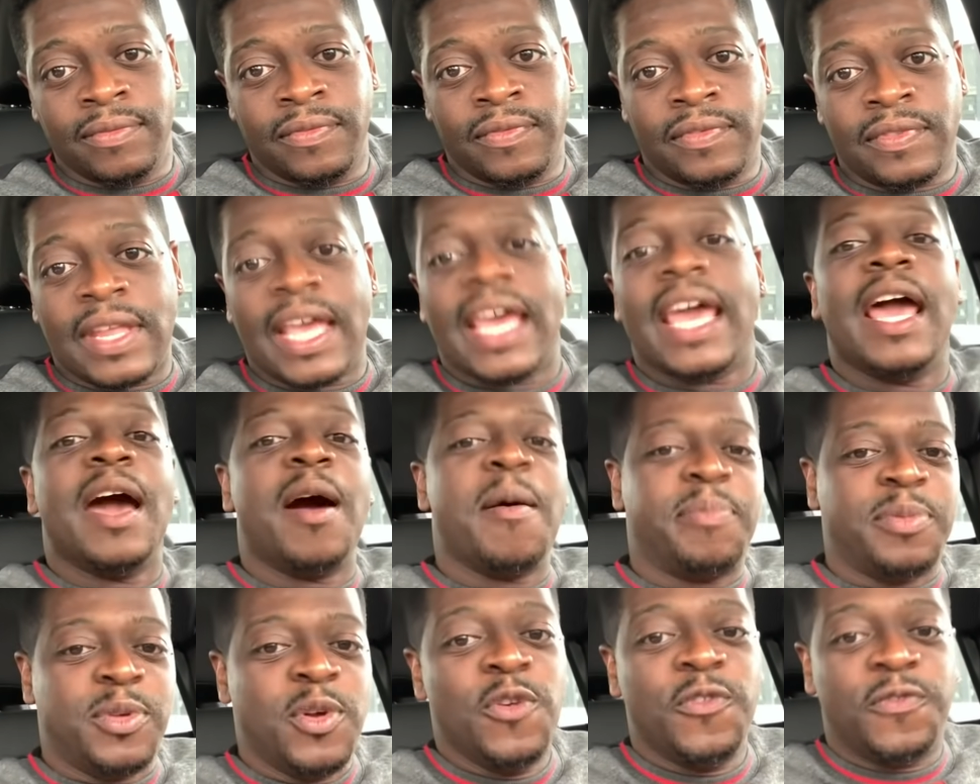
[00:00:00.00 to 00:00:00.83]
to
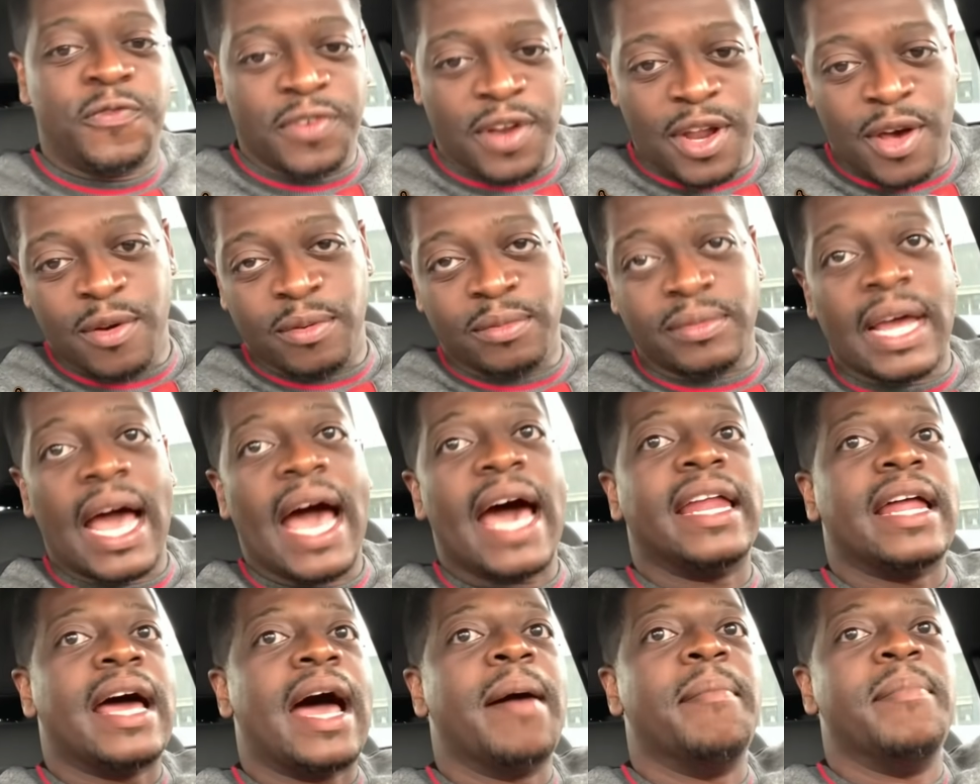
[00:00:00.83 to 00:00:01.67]
help you float?
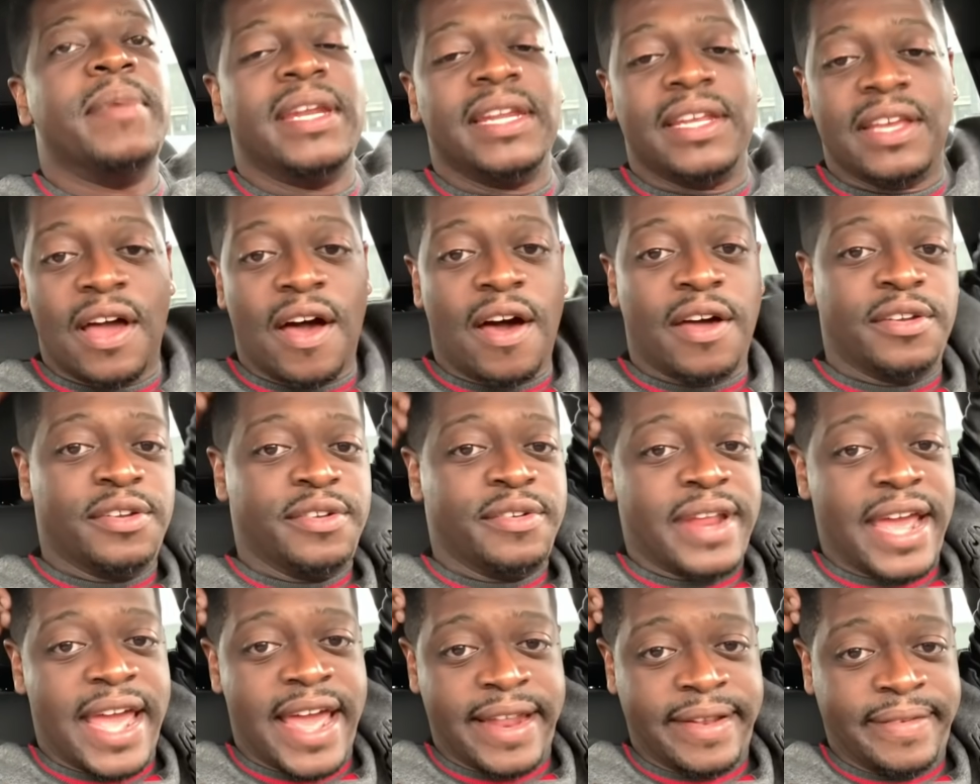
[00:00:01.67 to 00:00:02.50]
How, how many of y'all knew
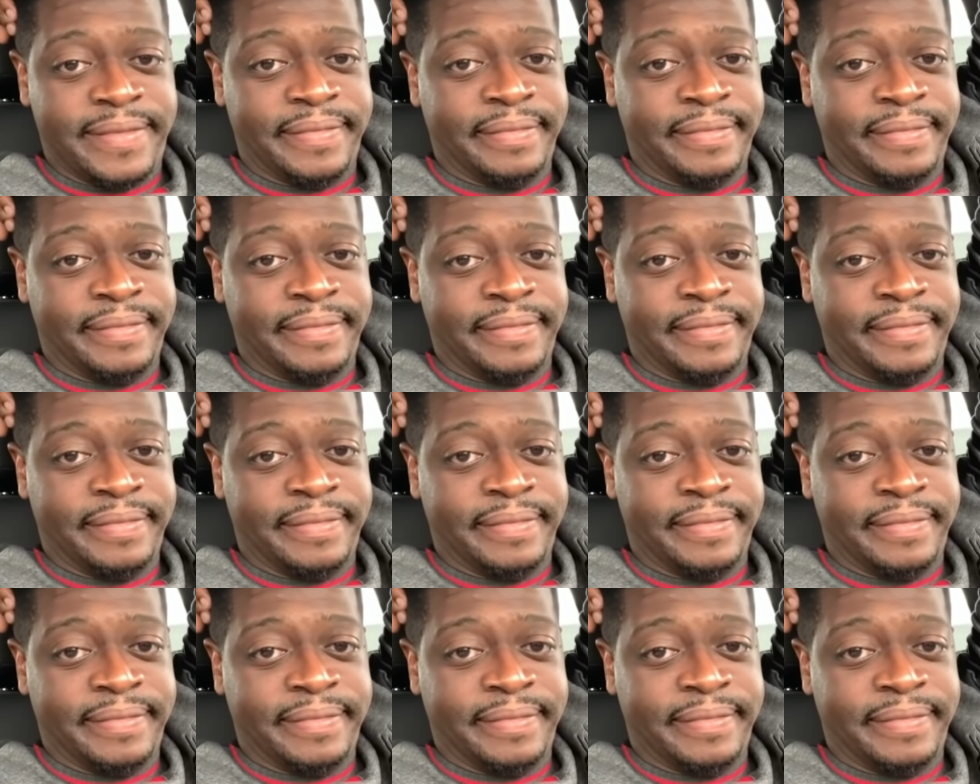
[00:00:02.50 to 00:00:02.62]
that?